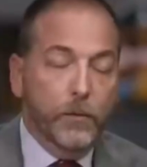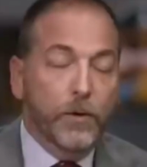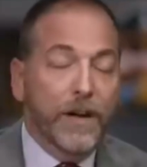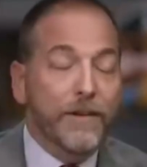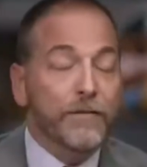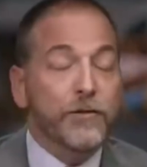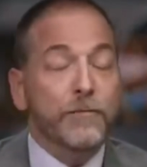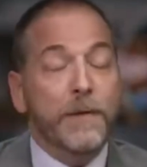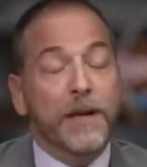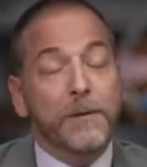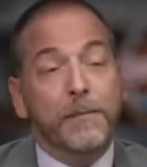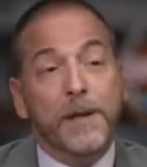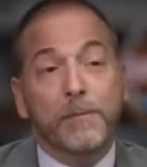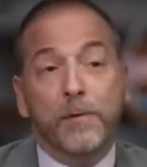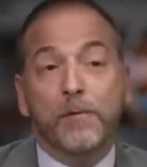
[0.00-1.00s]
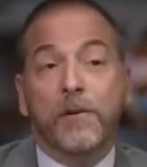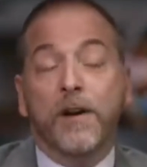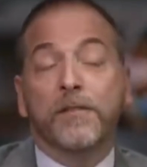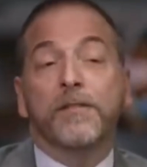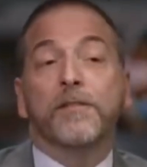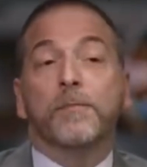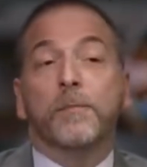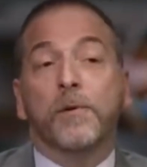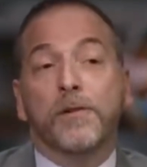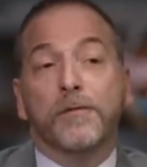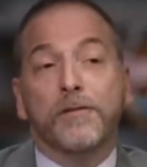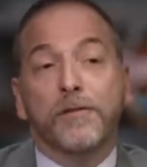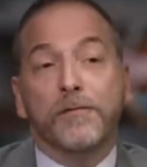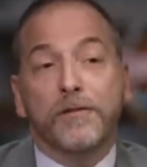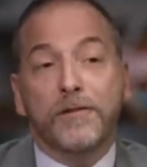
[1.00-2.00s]
We're going to have 2 million people cross this border
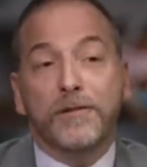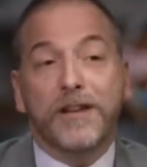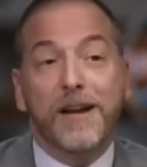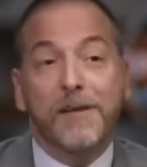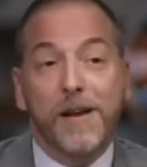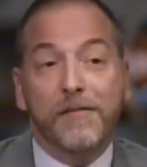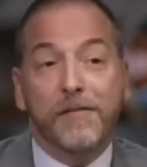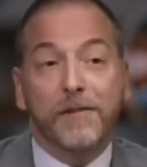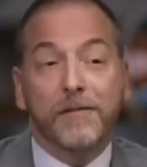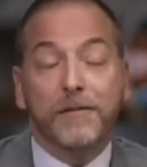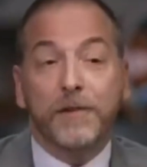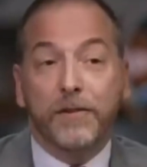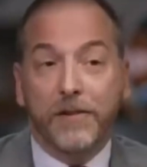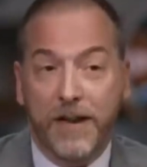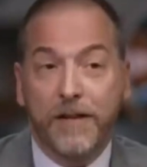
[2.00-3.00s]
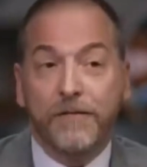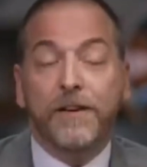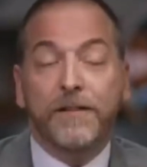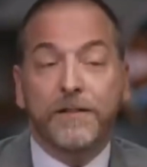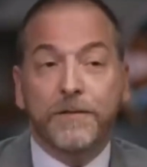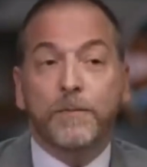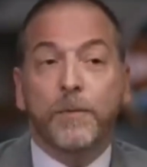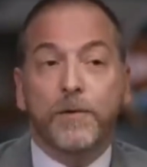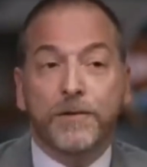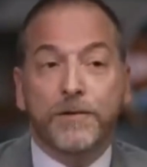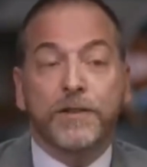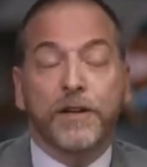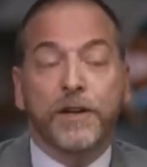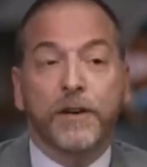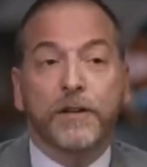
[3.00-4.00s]
for the first time ever. You're confident this
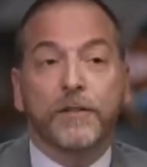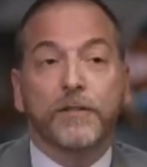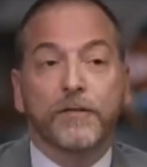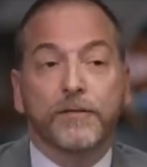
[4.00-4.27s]
border's secure?